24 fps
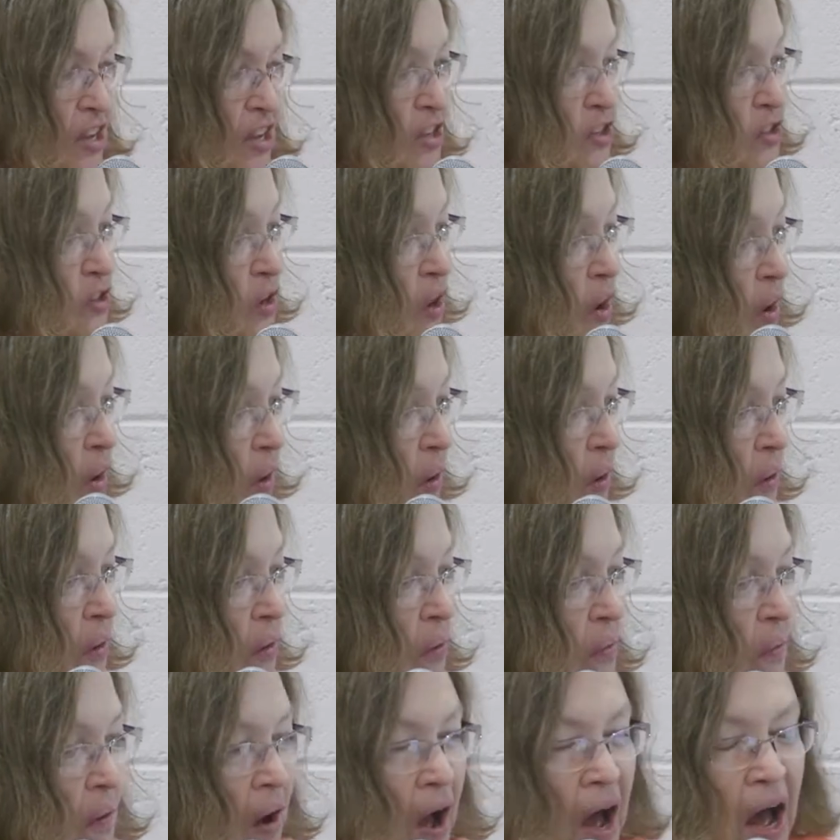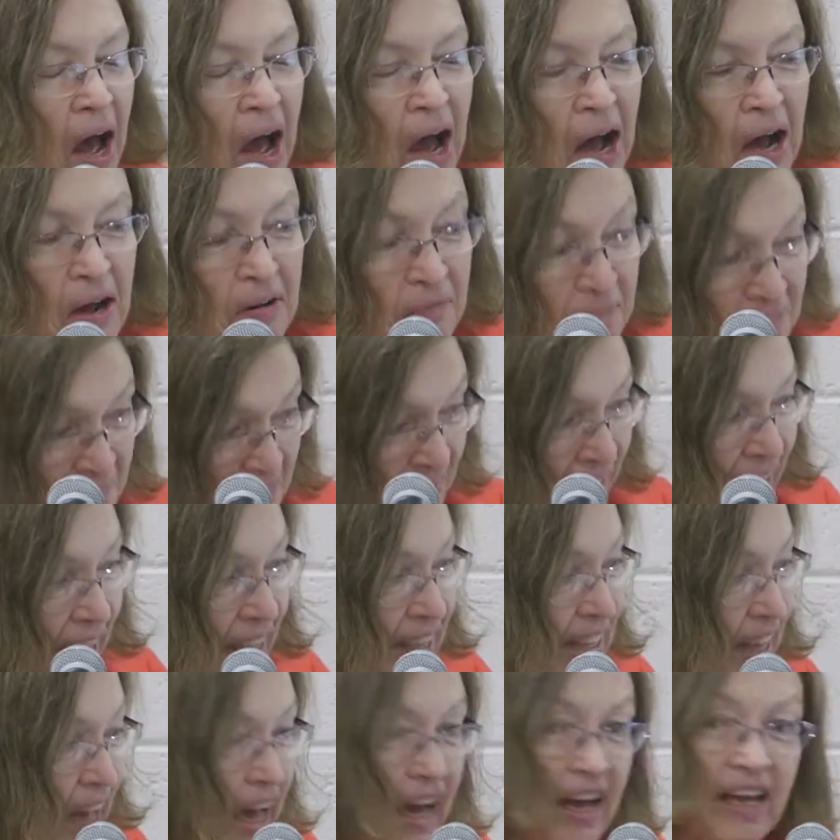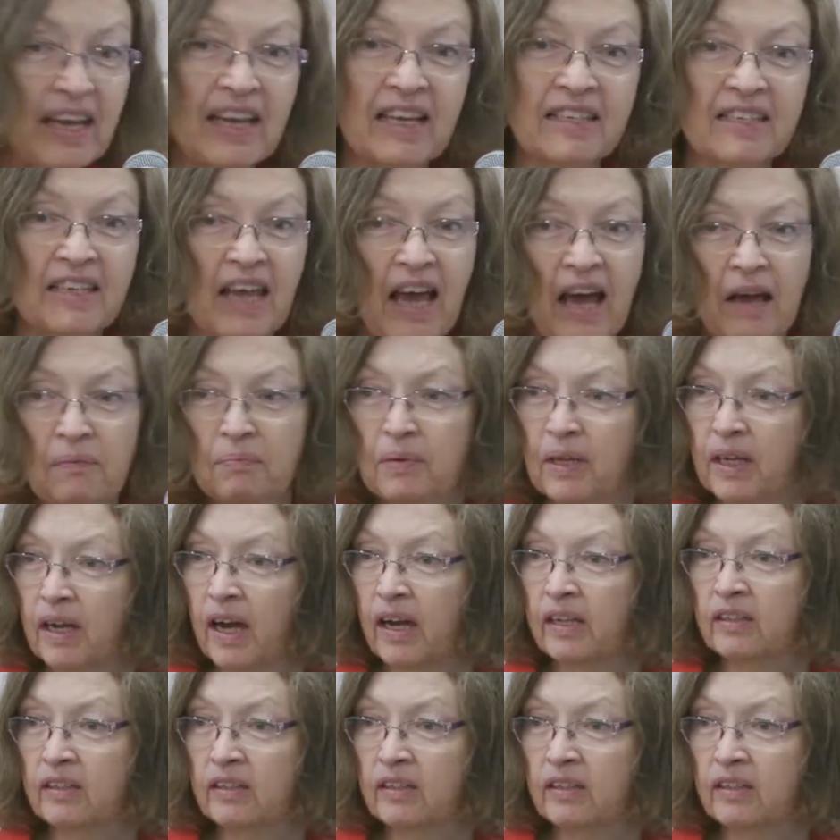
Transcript: So yeah, it's happening.